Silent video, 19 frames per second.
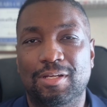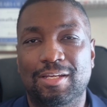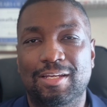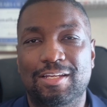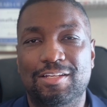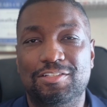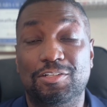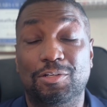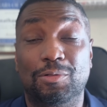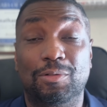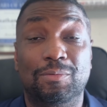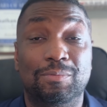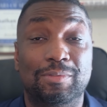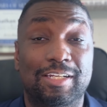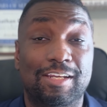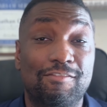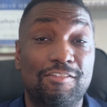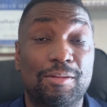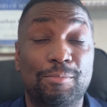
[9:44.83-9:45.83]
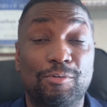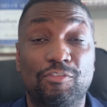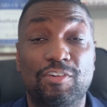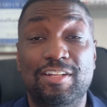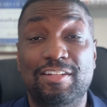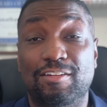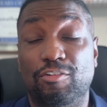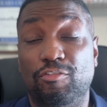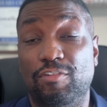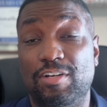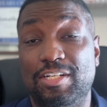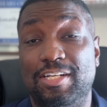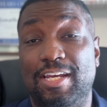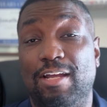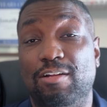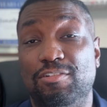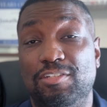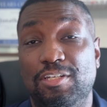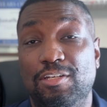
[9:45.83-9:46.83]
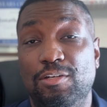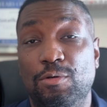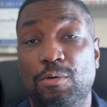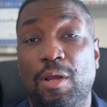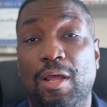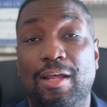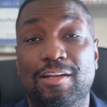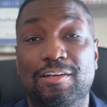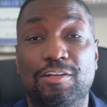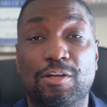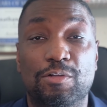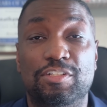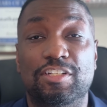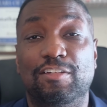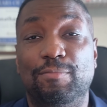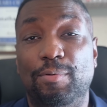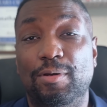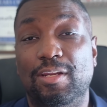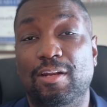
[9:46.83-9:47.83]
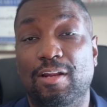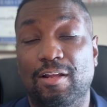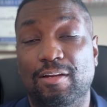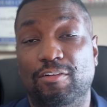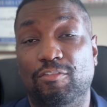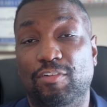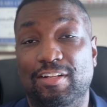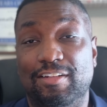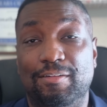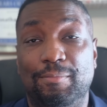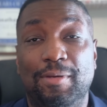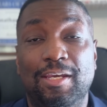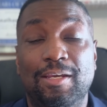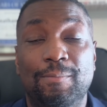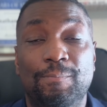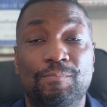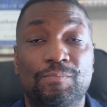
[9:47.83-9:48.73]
So give them a reason to reach out to you. Don't just put it on a resume.